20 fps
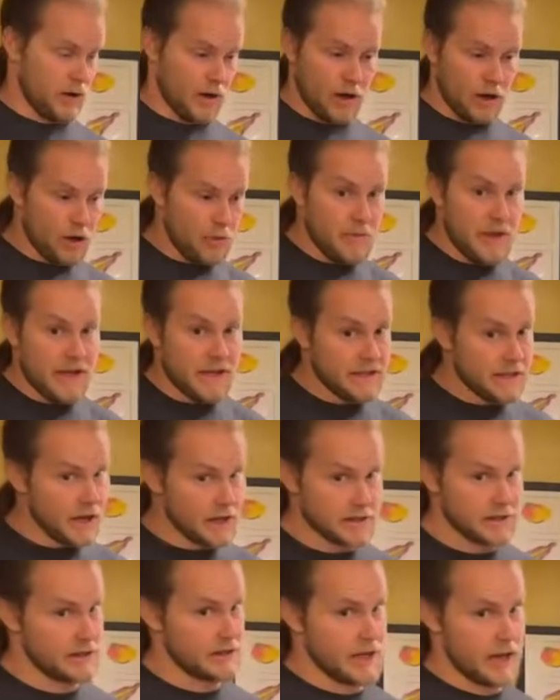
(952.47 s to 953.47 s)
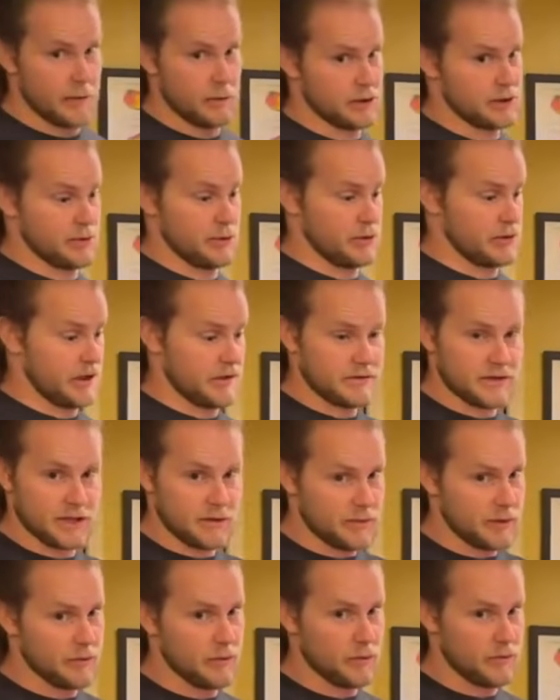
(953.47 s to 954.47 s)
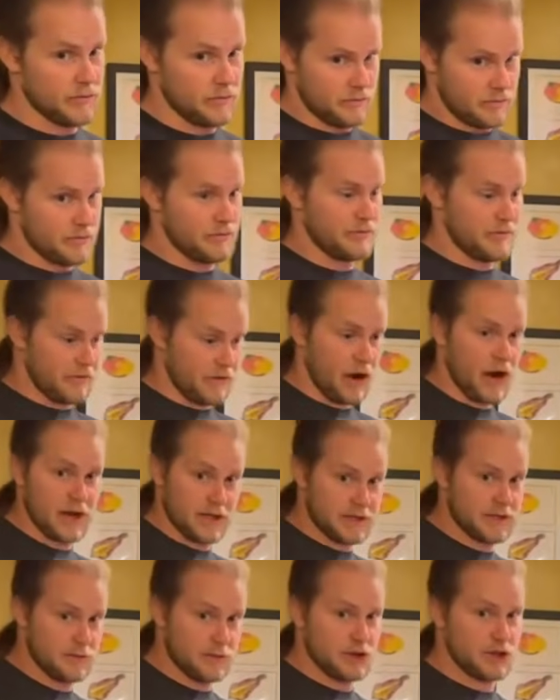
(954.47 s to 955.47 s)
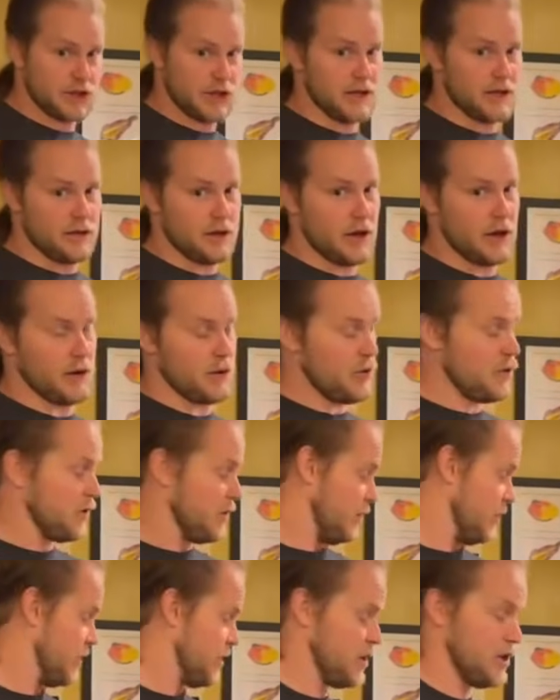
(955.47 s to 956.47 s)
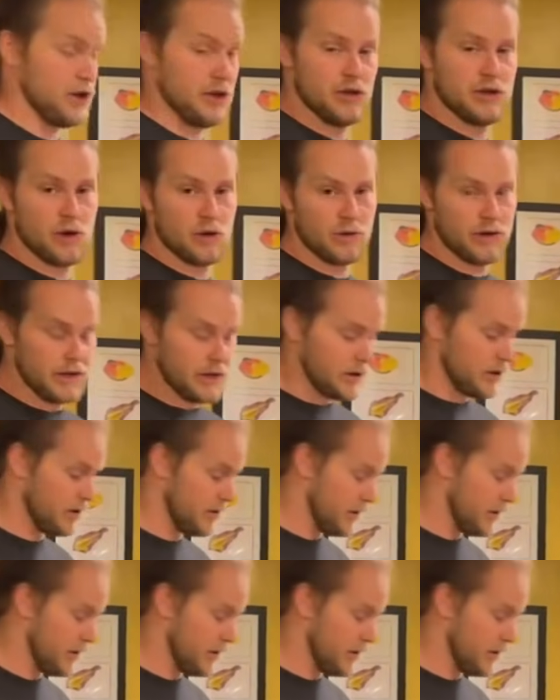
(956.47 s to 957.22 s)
could be a dozen tablespoons. I've seen people fry some shit in a lot of oil. You don't need all